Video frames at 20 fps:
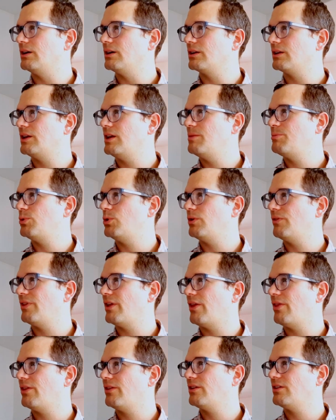Keep all of the
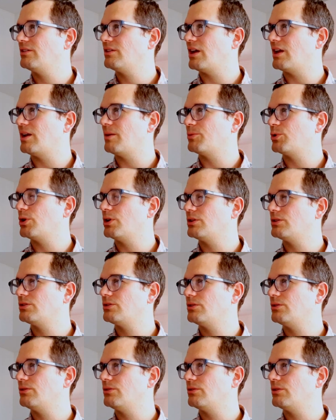other things, and I'm going
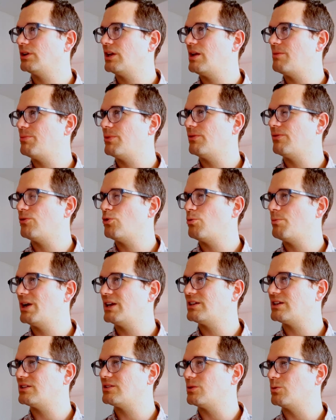to keep the
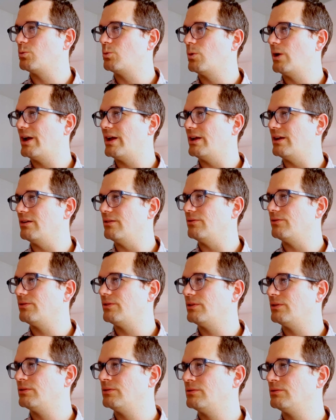format as a wave.
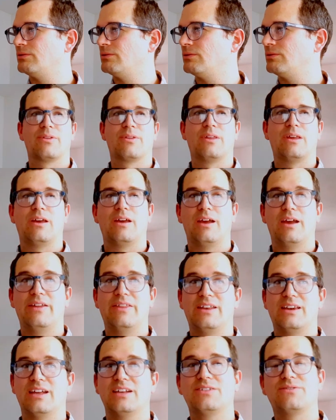In
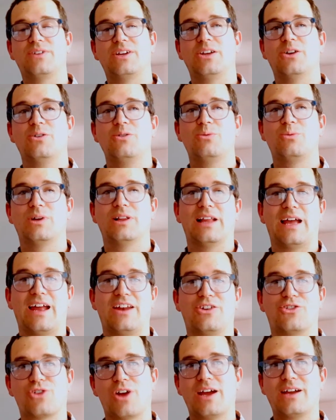the next video, we'll
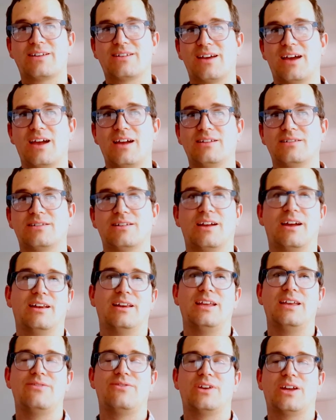add track tags and
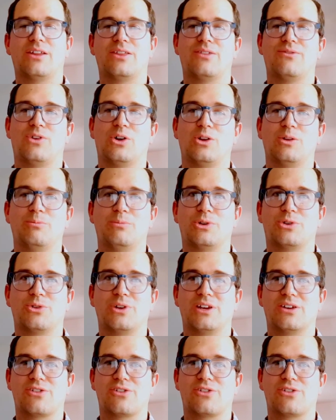even out the volume between